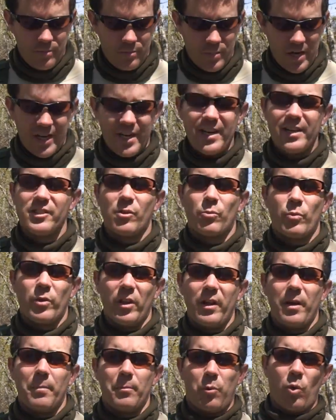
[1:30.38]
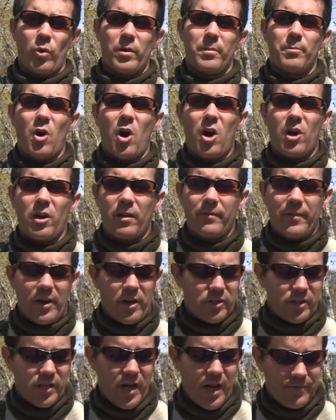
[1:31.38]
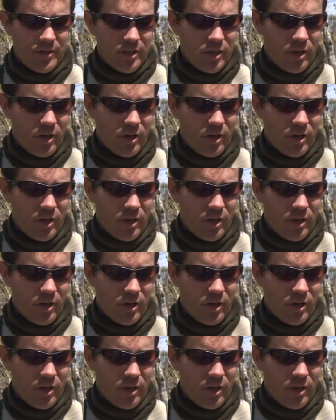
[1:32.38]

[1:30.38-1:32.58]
But it is a really important part of Airsoft.